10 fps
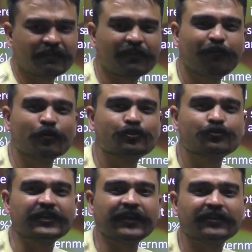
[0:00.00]
were forced
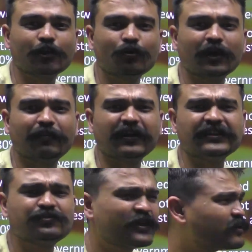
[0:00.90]
to sell at the local
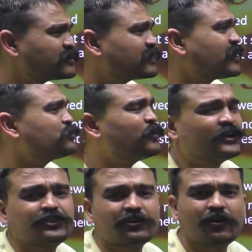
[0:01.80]
mandis because the
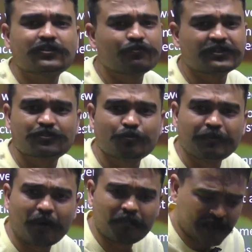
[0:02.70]
transportation cost was to
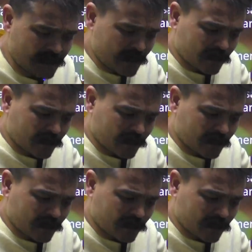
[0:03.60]
be borne